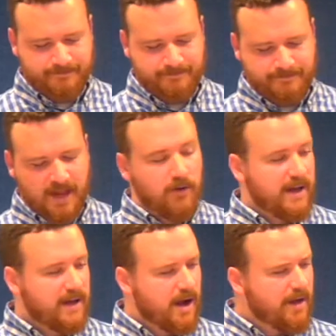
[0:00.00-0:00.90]

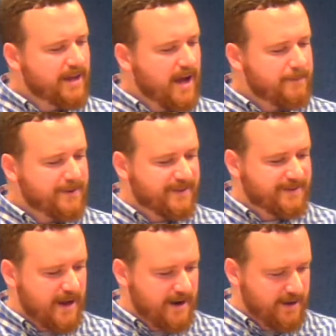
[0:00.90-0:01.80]
Okay, on the opposite
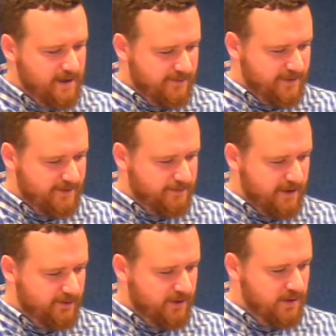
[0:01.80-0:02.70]
side of the
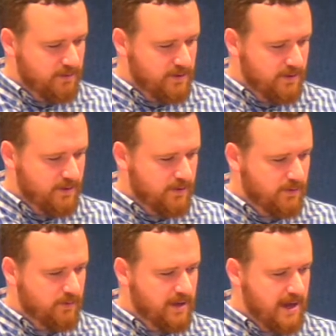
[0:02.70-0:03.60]
spectrum,
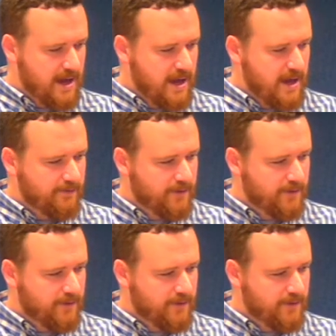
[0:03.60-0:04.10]
we have